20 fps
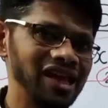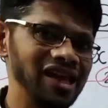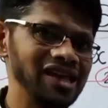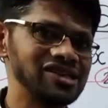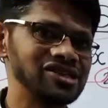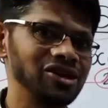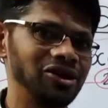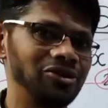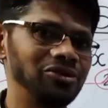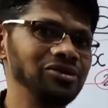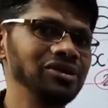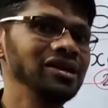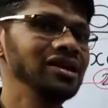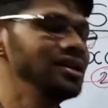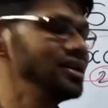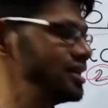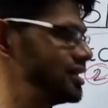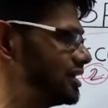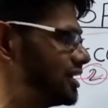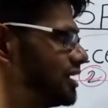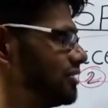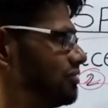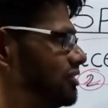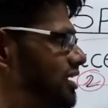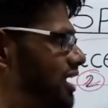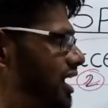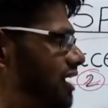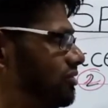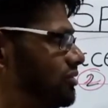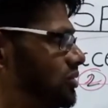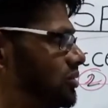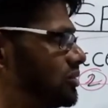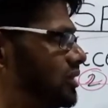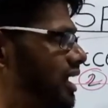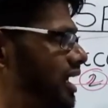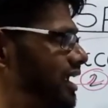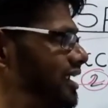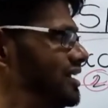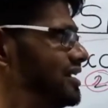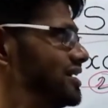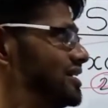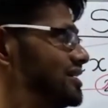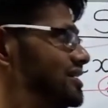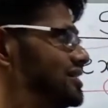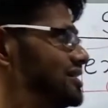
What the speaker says: A sound, then we have to write